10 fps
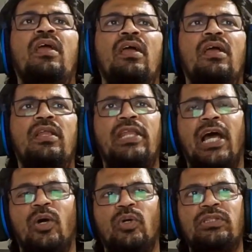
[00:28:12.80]

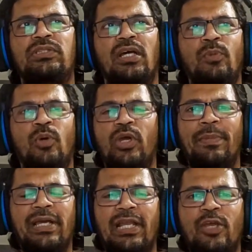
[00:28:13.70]
Now,
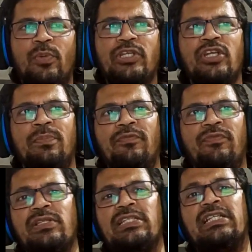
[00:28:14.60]
thermochemical equation mein we will
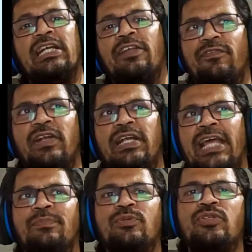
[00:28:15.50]
see the different
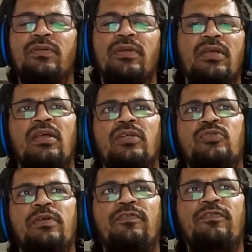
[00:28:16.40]
types.
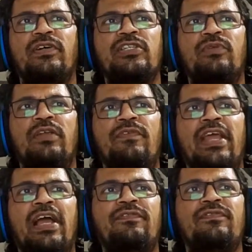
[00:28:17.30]
Isme first one we
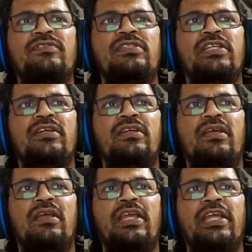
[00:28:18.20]
have, see here,
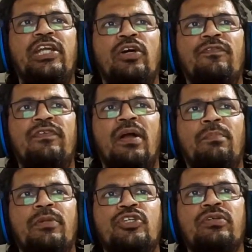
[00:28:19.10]
heat of
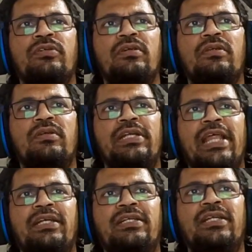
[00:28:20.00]
combustion,
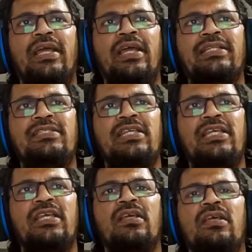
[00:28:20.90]
delta HC.
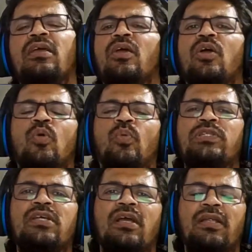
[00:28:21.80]
What's
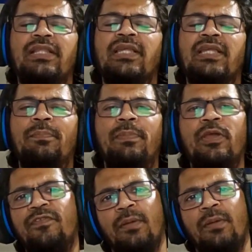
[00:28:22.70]
enthalpy of
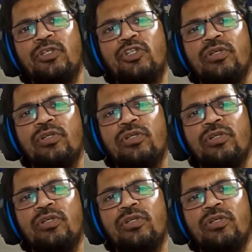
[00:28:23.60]
combustion?